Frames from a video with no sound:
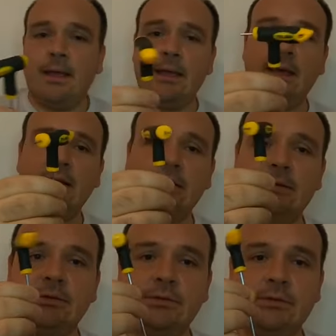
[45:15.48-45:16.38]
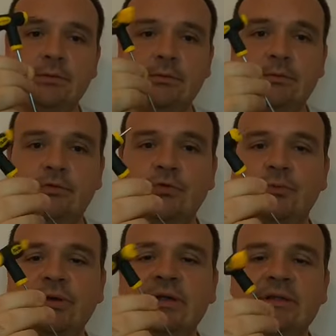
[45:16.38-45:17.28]
Allen 2
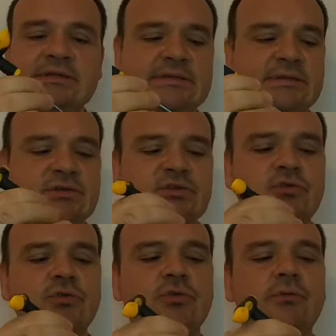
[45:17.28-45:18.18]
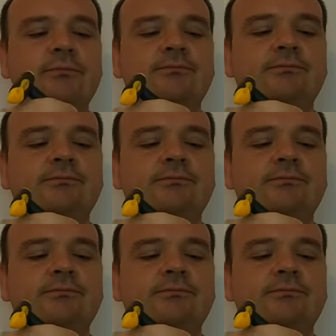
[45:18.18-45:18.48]
mils screw